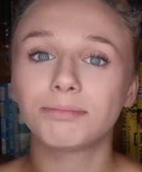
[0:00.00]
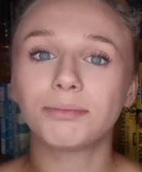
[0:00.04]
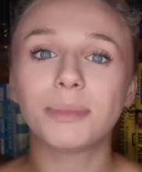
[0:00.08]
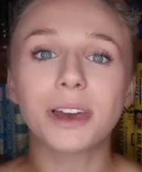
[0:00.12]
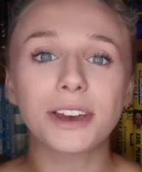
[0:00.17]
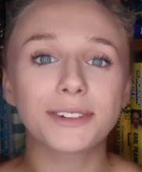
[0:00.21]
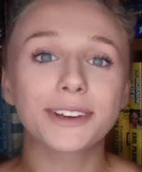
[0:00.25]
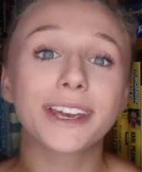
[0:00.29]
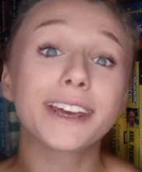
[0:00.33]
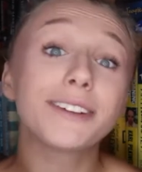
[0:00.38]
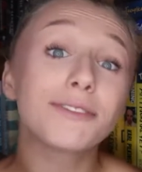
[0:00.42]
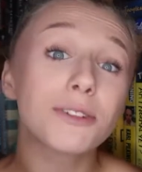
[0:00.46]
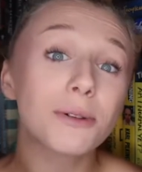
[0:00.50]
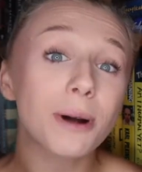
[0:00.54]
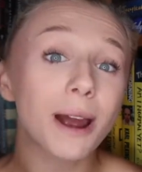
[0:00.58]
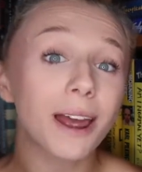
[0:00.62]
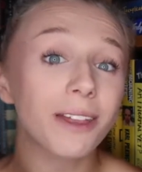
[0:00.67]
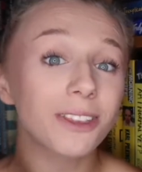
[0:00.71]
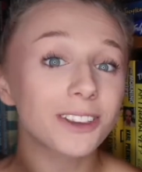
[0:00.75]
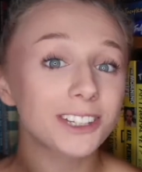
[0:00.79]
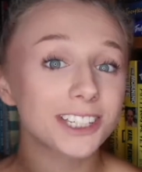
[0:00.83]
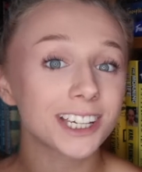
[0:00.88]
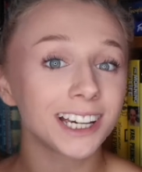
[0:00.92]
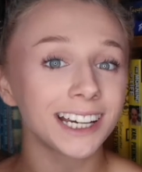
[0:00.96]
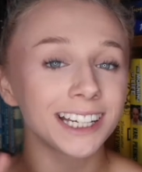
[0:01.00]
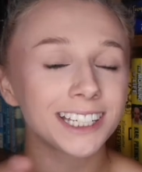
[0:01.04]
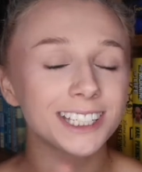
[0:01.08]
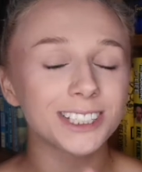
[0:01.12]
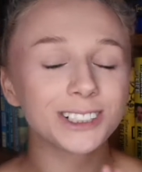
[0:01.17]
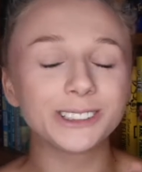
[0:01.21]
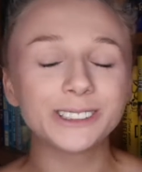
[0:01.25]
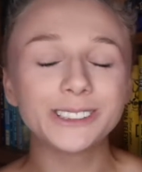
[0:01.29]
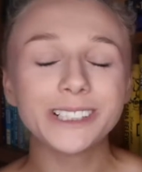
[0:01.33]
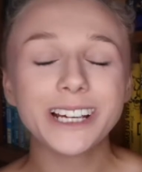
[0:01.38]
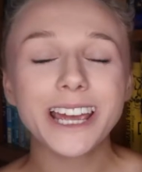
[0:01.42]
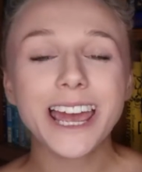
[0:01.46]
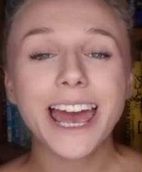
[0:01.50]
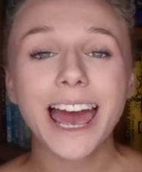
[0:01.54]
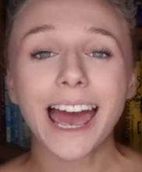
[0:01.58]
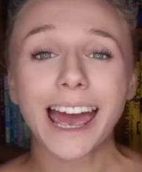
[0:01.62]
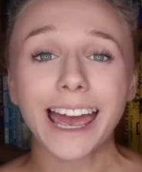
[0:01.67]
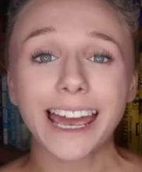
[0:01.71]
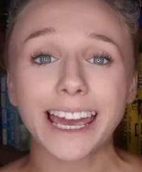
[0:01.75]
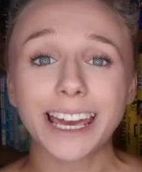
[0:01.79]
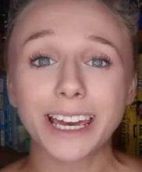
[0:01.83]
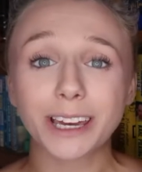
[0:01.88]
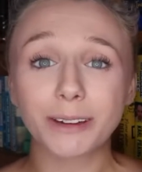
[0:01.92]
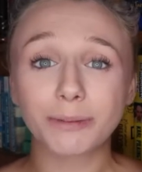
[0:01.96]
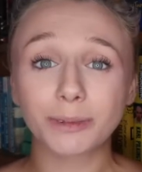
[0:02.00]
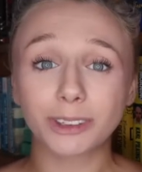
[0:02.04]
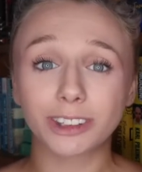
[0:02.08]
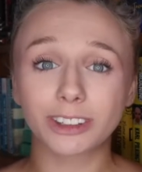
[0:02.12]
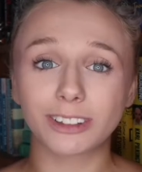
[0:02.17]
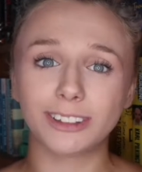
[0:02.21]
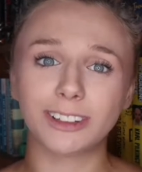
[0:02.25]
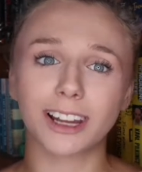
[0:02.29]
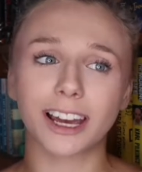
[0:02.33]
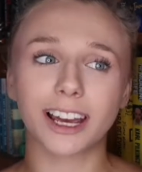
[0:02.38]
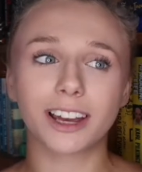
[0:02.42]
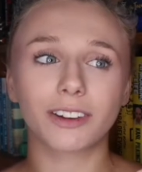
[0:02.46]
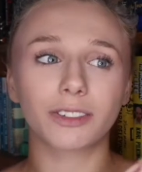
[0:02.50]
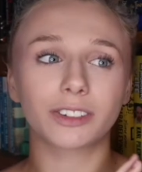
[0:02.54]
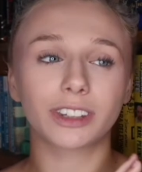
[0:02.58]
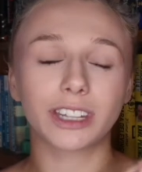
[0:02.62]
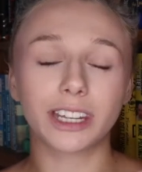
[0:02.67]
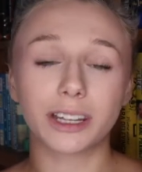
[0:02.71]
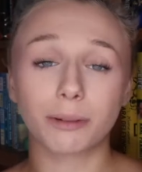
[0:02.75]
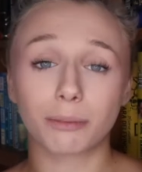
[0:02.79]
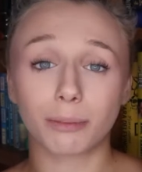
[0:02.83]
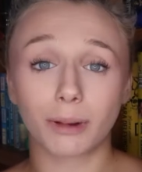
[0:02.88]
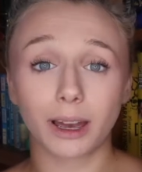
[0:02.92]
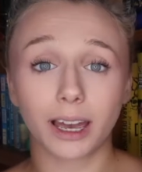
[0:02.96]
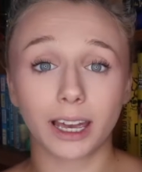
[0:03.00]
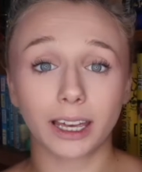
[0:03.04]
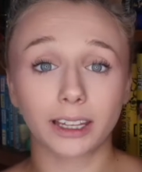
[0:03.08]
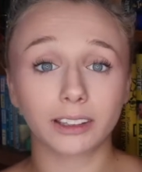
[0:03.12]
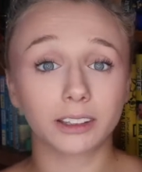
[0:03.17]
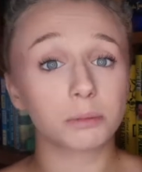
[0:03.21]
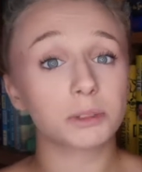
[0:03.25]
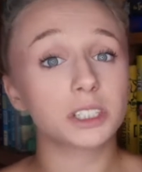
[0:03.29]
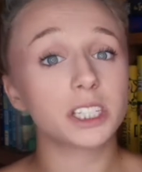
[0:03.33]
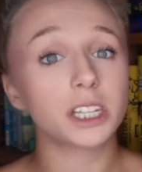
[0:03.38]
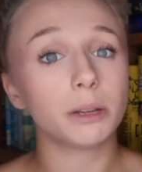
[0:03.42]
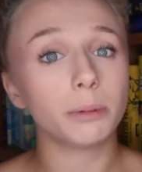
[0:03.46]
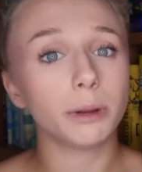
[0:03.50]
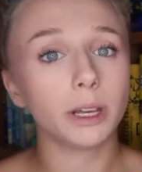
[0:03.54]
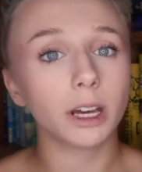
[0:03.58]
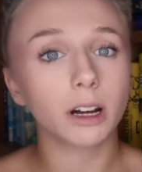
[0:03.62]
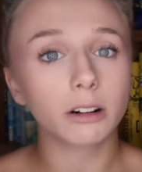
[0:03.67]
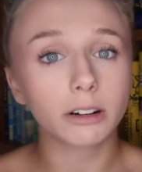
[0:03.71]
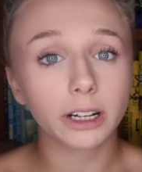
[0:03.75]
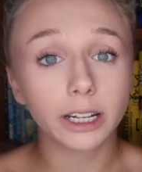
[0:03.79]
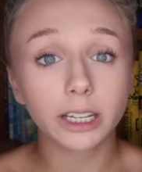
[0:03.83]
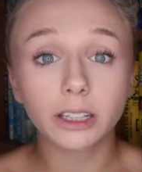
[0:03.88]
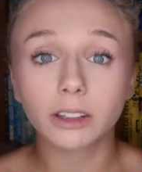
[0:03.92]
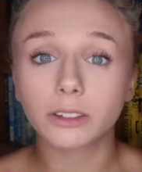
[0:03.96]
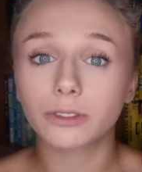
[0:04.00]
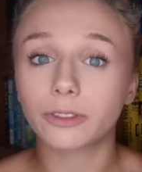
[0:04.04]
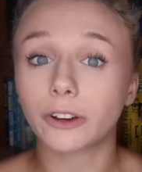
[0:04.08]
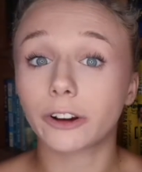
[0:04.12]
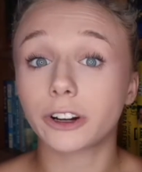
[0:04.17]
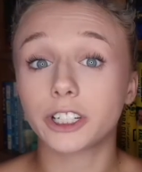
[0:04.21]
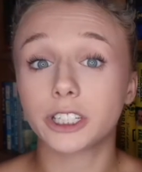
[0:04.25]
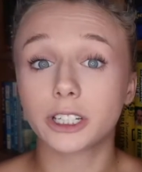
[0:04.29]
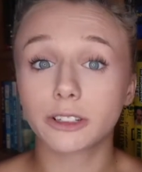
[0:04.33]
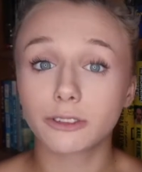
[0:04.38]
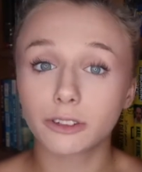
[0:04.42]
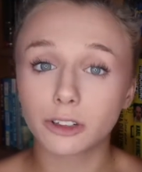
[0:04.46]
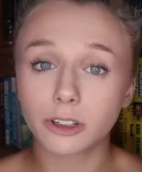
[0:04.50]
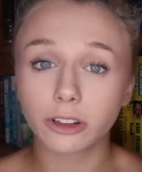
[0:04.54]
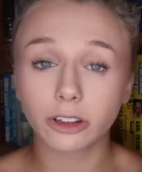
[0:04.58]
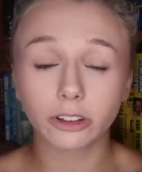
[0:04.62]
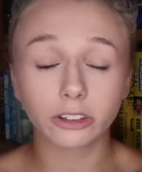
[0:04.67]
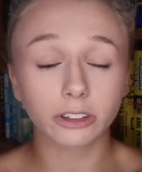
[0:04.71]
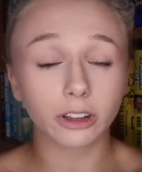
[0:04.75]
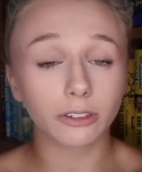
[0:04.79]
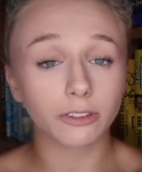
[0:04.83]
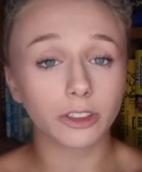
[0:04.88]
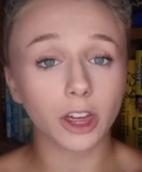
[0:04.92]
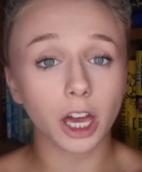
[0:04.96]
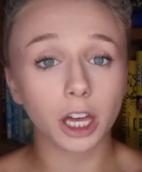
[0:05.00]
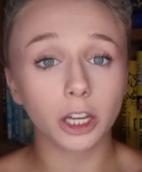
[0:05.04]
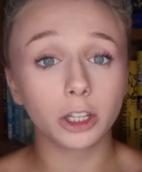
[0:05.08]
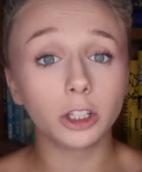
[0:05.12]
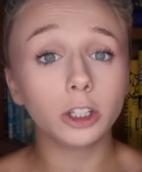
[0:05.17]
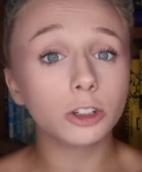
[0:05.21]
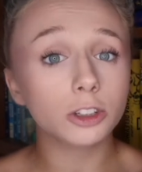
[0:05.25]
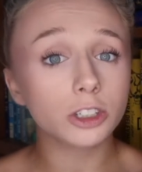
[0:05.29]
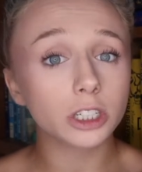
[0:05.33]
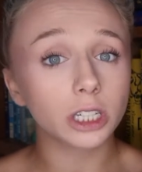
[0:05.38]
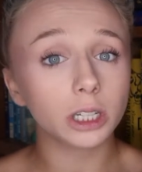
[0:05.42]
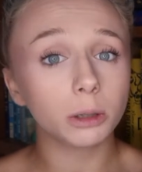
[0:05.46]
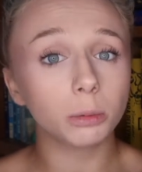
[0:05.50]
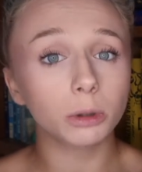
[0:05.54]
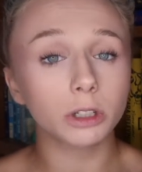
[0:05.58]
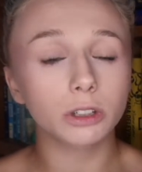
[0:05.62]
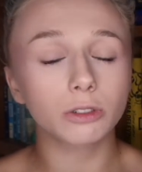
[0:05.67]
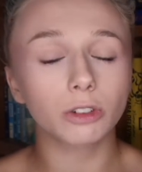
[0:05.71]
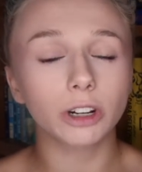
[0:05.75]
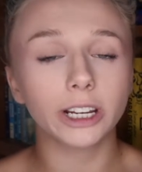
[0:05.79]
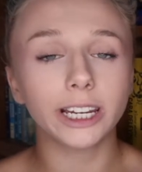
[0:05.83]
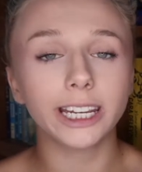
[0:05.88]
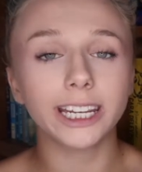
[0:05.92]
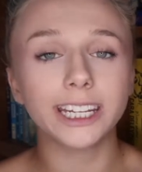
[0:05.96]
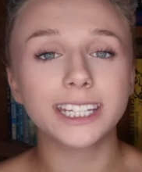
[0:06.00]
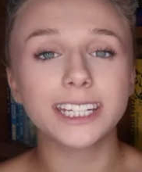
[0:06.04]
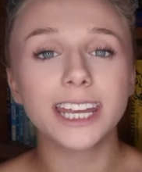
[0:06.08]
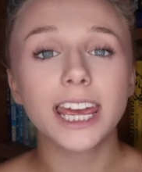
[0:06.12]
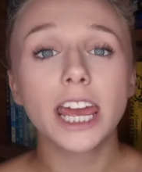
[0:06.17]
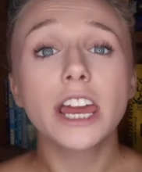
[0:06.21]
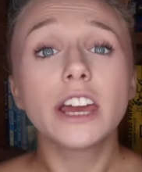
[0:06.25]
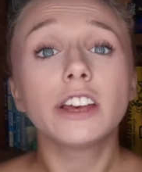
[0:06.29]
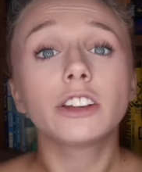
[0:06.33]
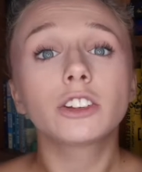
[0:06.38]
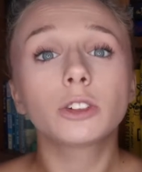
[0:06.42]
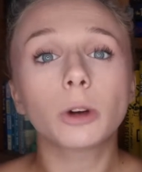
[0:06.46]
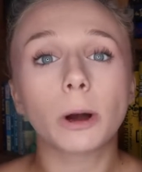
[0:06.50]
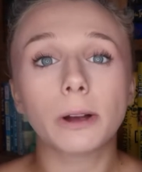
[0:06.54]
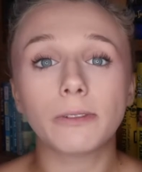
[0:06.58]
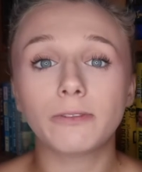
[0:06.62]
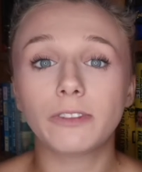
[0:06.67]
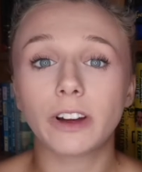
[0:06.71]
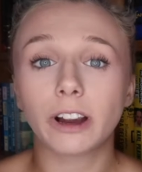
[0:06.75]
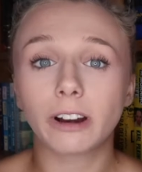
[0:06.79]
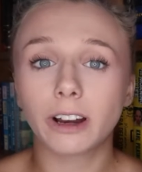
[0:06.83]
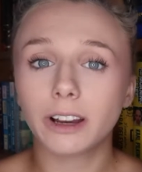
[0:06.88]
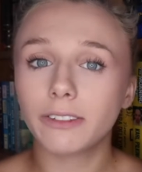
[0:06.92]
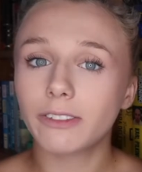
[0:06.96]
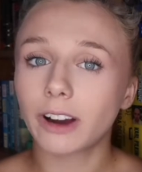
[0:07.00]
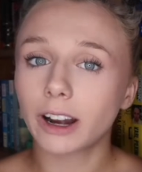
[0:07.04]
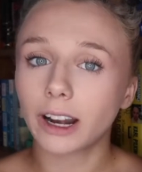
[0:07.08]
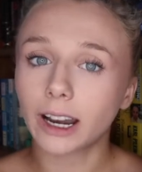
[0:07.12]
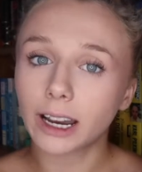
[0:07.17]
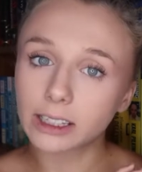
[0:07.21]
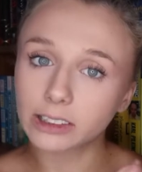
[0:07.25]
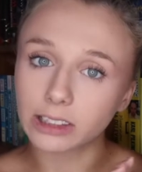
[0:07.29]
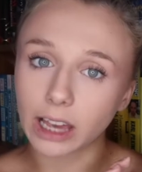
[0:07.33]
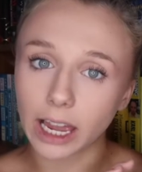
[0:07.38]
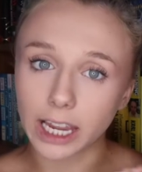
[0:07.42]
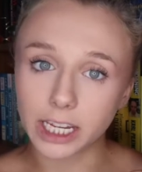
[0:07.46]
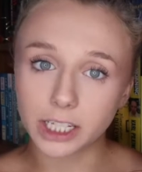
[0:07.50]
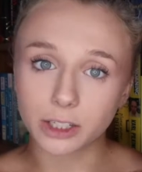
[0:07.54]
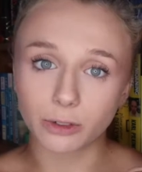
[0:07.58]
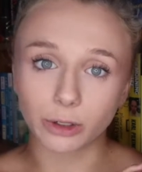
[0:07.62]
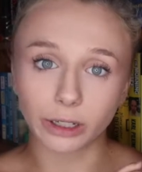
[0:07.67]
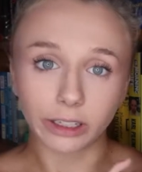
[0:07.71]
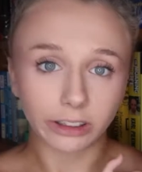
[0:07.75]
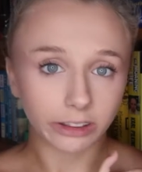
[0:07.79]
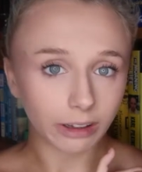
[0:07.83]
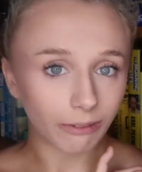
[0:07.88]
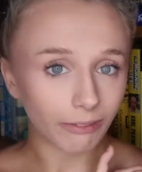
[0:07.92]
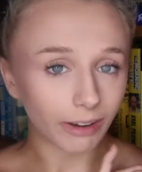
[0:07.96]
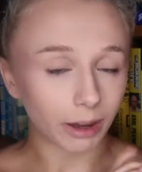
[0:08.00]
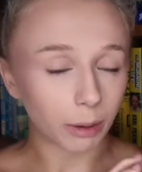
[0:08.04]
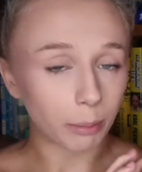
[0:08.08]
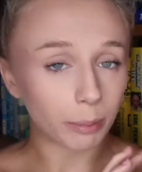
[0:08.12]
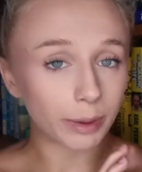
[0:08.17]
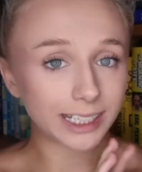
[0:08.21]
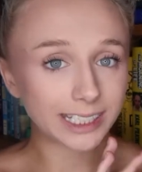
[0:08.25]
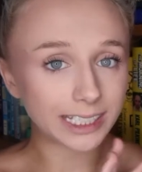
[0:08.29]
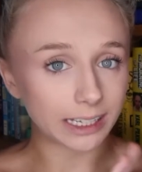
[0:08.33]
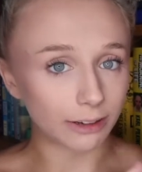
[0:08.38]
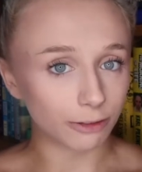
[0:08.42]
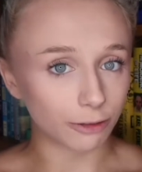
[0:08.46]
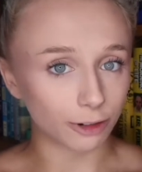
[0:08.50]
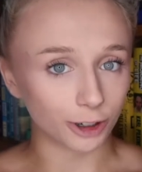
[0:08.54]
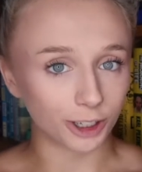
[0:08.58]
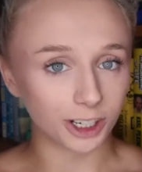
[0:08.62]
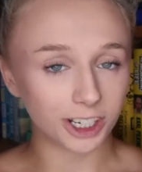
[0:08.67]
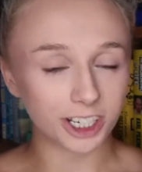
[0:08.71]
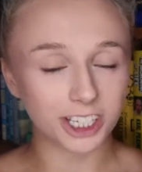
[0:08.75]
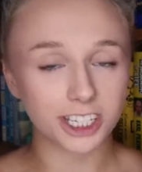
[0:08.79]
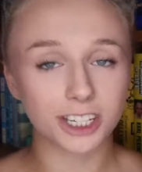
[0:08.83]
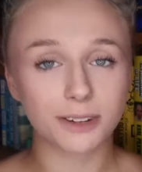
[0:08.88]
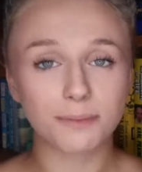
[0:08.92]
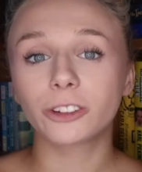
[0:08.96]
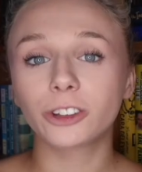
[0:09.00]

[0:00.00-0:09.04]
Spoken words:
Bit of a giveaway in the title. So like I've said in my summer TBR, it is very different to stuff that I usually would read, so I'm very excited to read something a bit different.